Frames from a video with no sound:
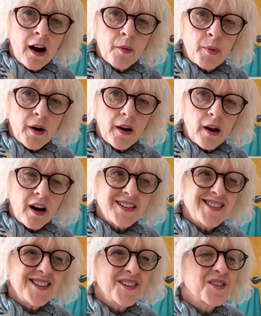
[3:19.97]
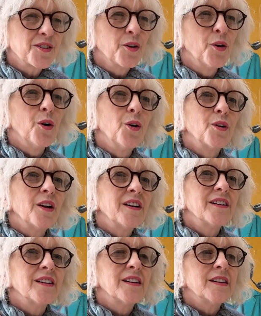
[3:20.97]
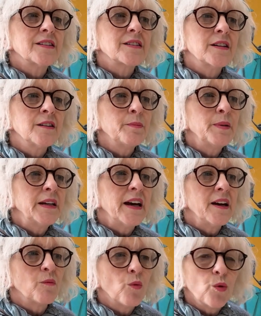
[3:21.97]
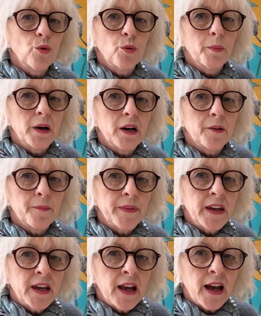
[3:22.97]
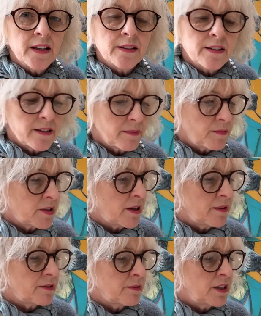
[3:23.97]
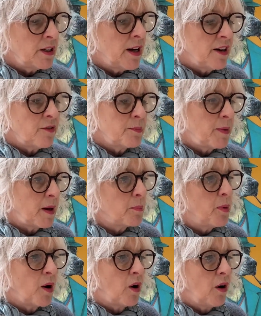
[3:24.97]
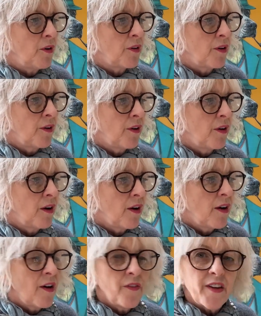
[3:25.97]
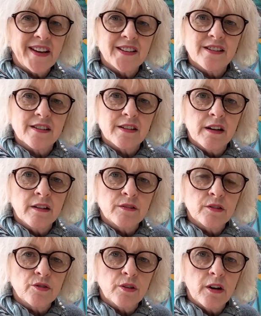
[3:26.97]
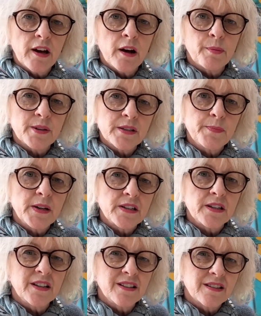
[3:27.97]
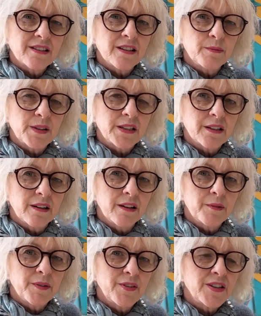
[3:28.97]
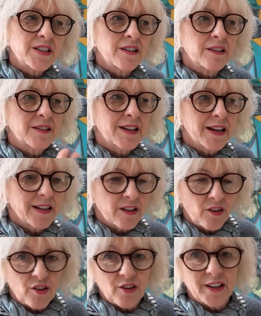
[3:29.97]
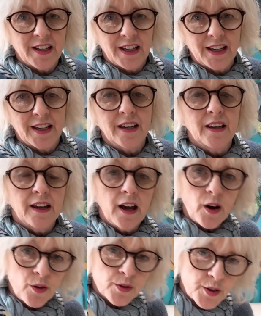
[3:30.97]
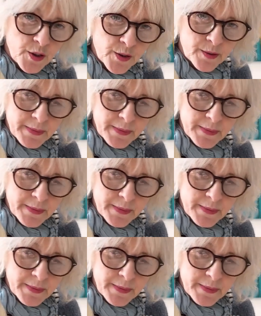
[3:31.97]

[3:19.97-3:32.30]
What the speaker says: but I just thought, like, it's going to be getting warmer. And sometimes when you have a big pot, they can start to dry up, especially in the summertime, if it starts getting hot in here. Oh, excuse